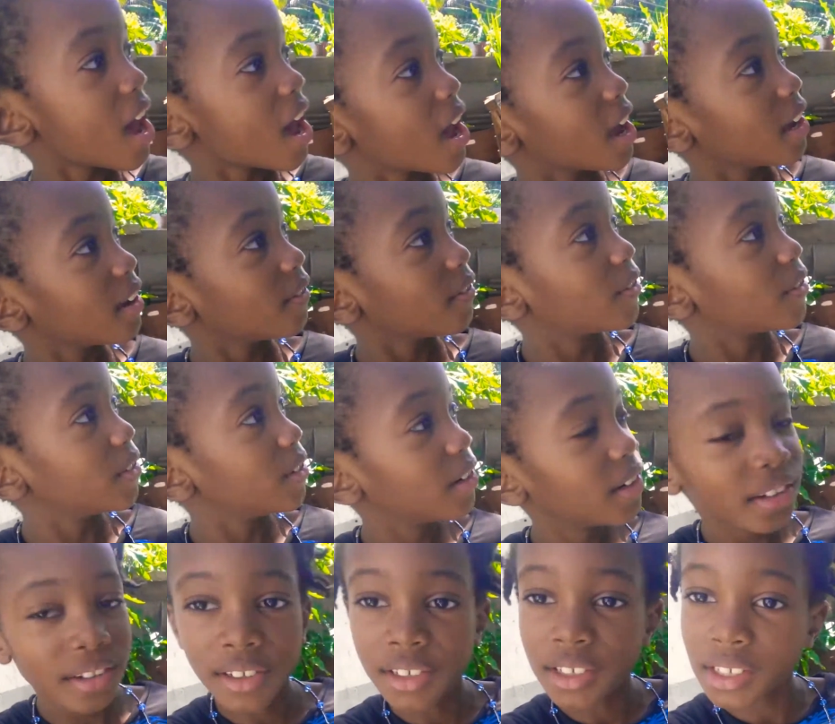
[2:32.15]
I've
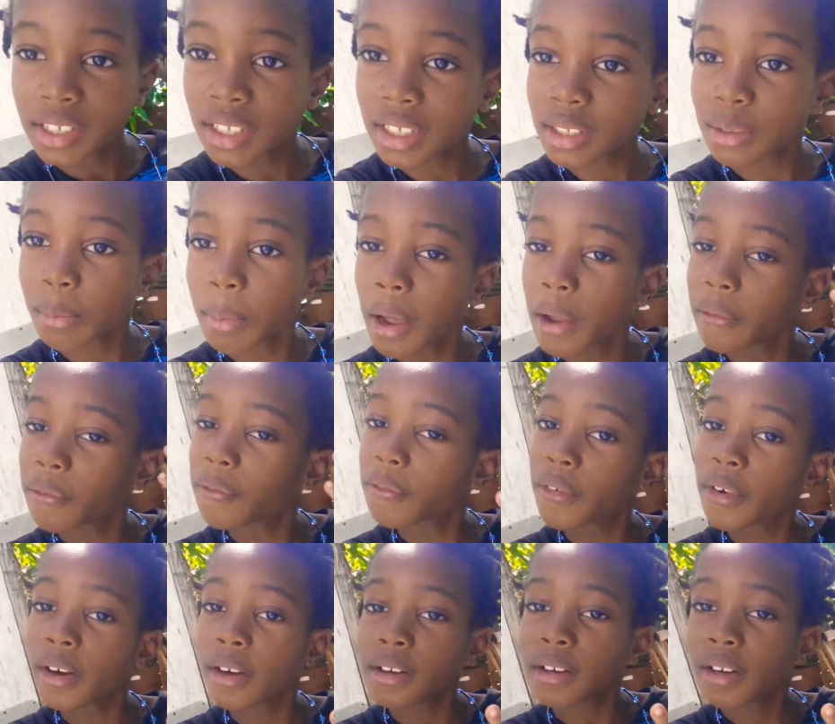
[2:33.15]
this is my
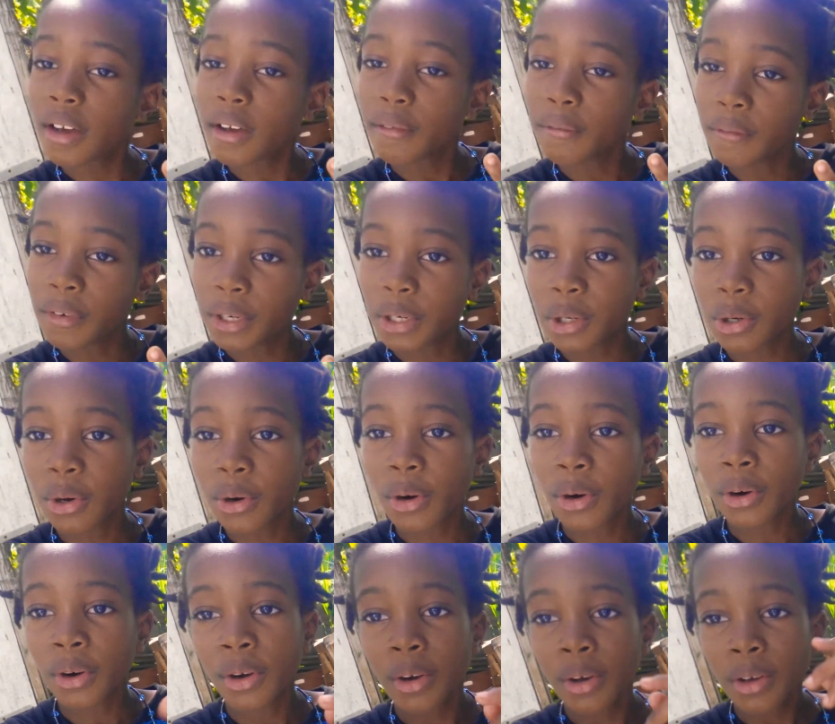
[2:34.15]
third
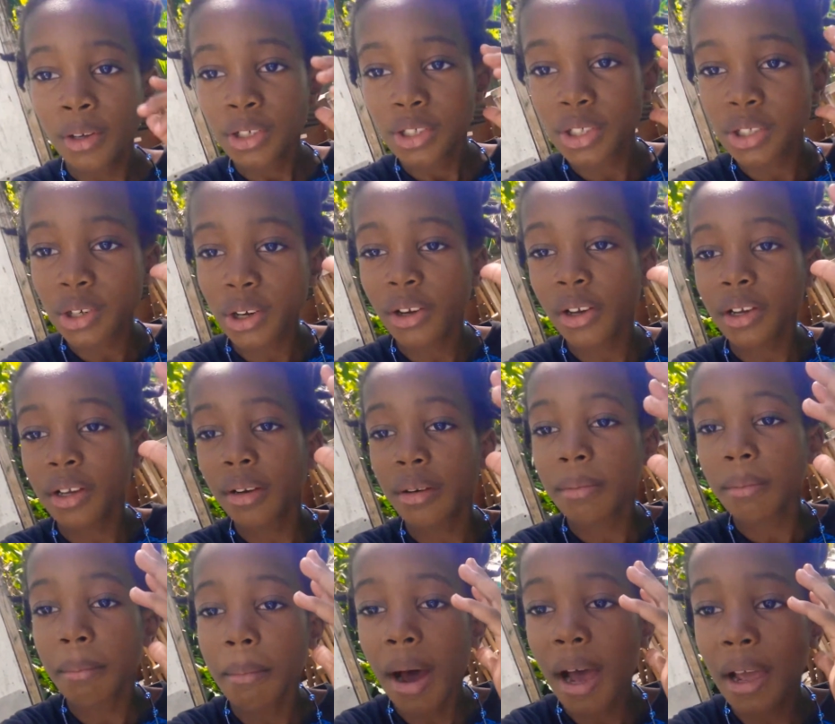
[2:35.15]
video
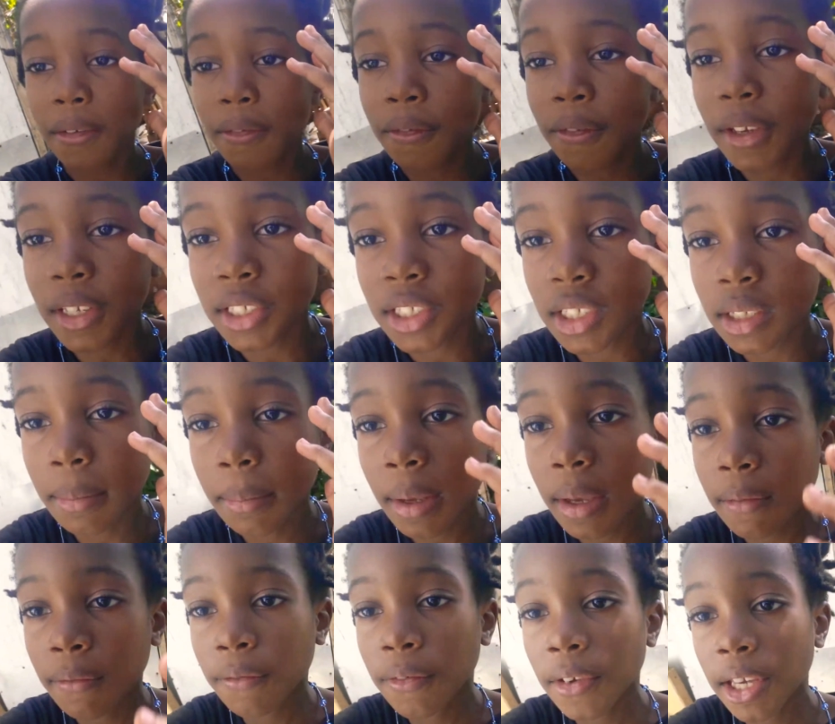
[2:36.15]
showing my facey
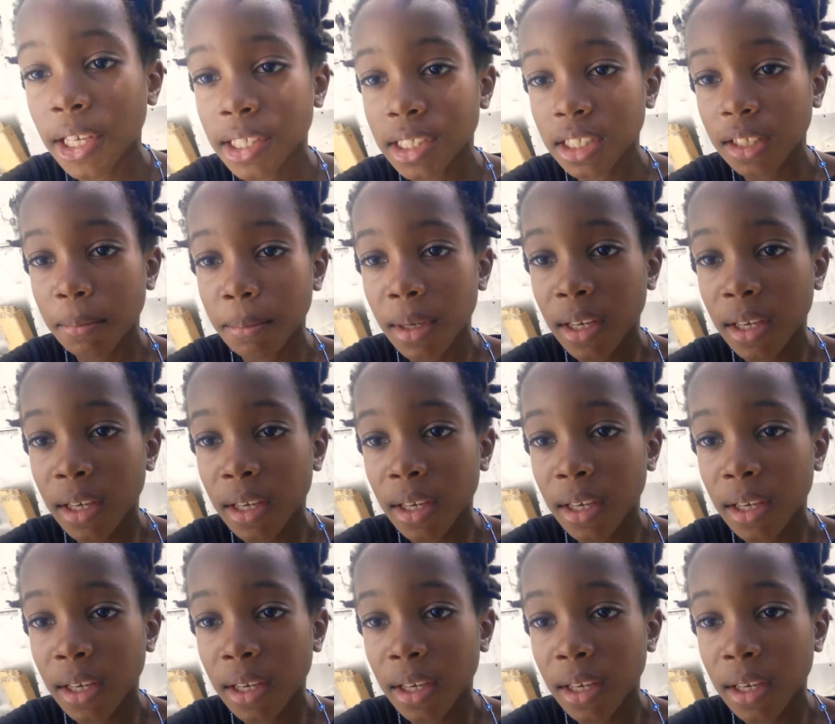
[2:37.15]
McFacey